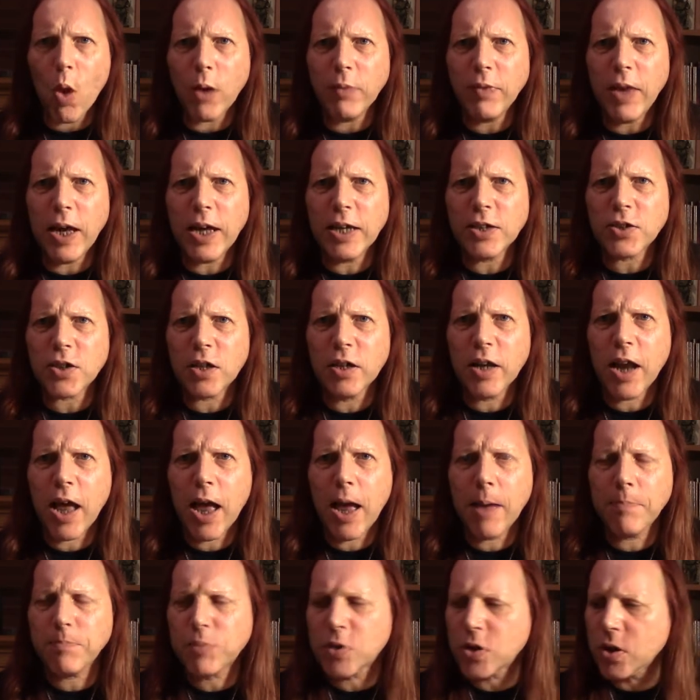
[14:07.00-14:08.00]
That is an
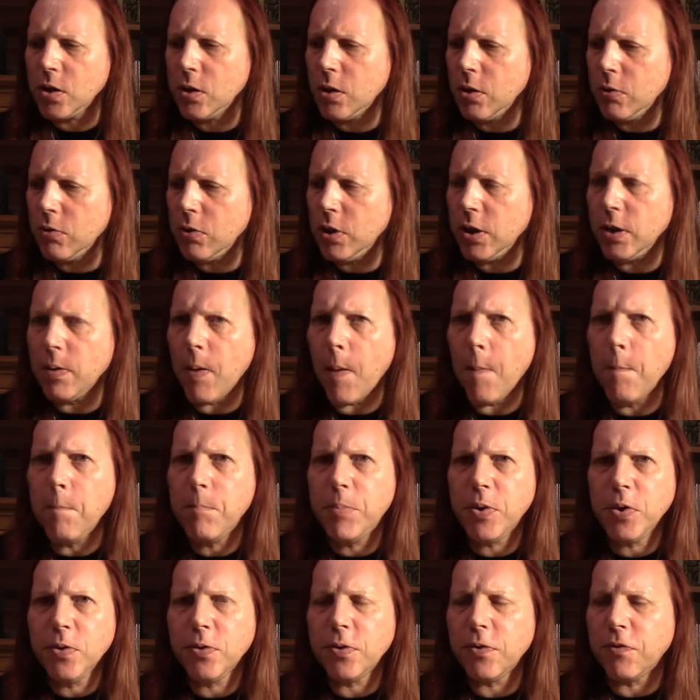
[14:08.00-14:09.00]
absolutely
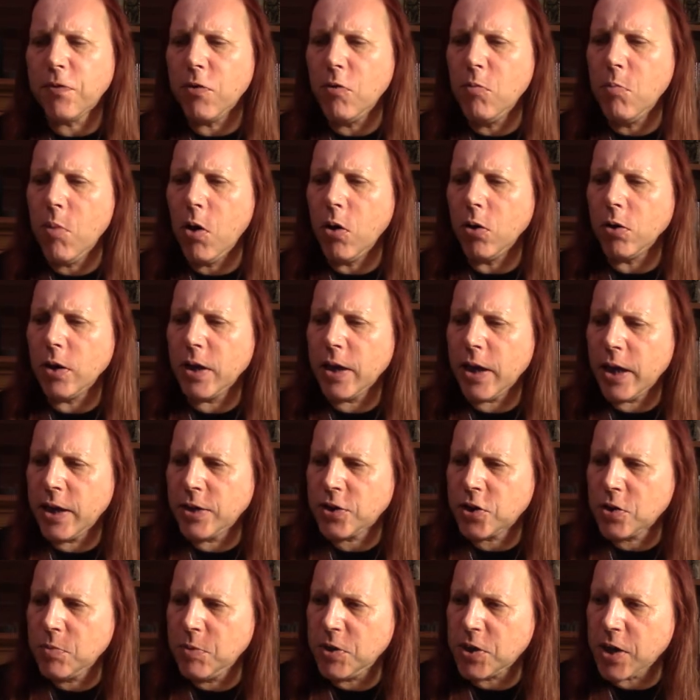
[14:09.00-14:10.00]
beautiful malt, it
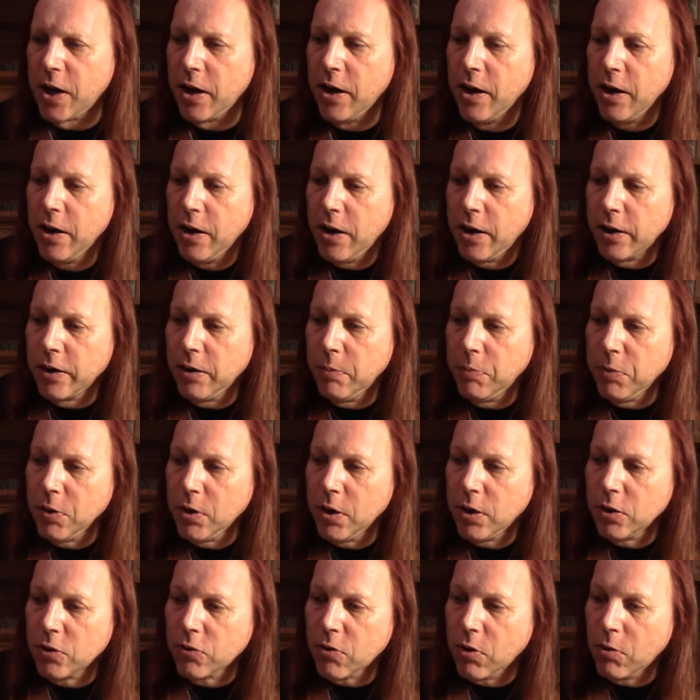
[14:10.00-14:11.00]
has to be said. I'm going to put a
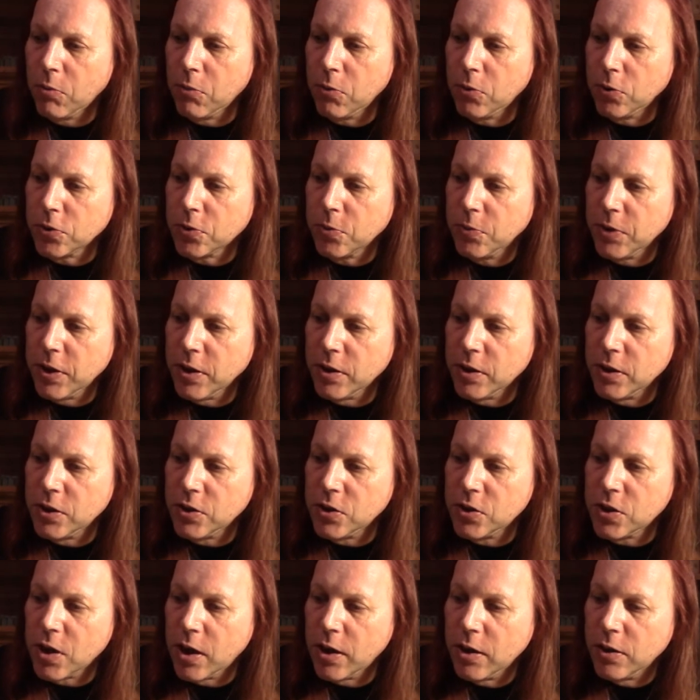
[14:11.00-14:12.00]
little drop of water with it
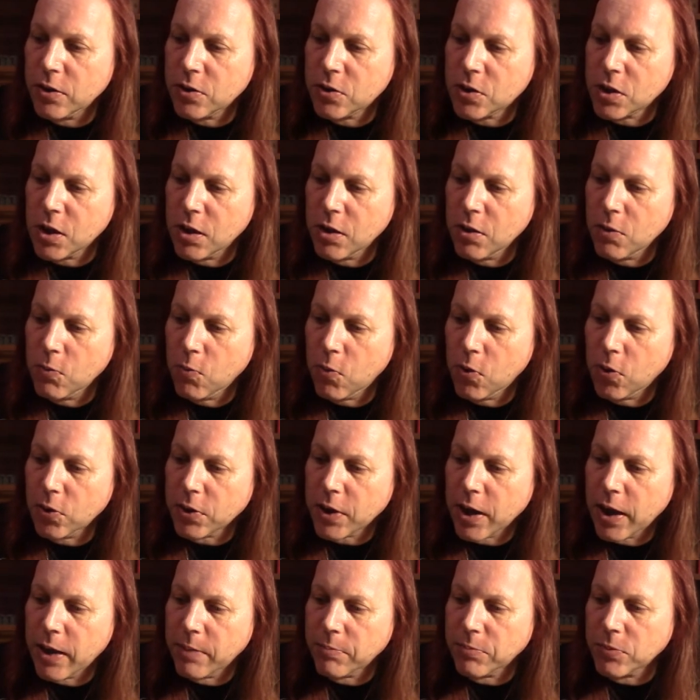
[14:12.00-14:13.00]
and see what
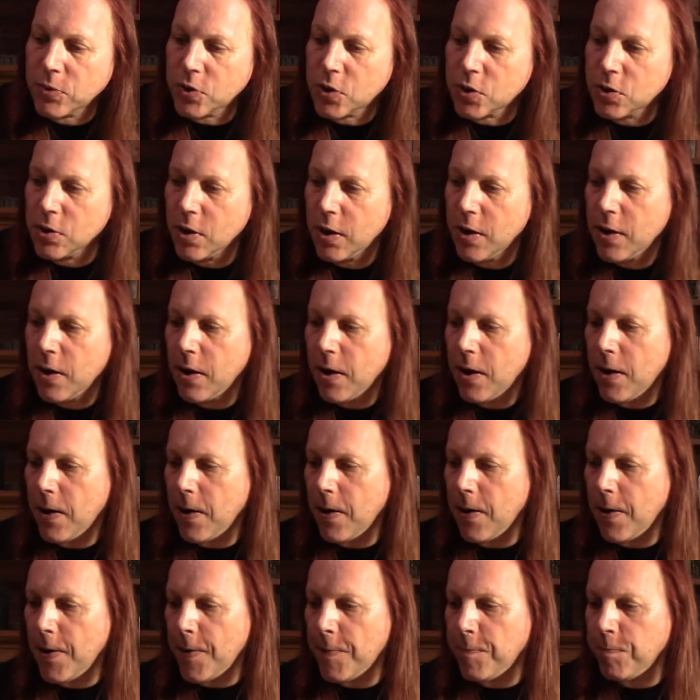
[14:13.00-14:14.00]
happens.
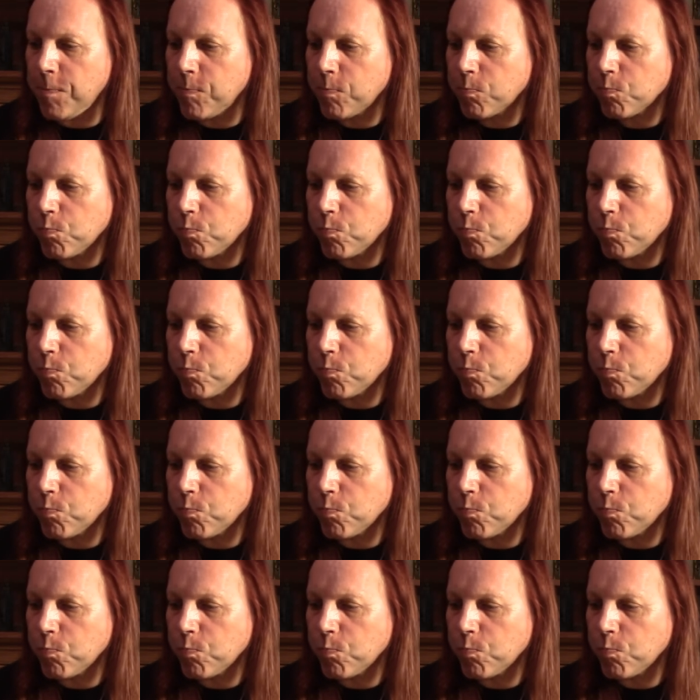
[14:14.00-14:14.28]
Like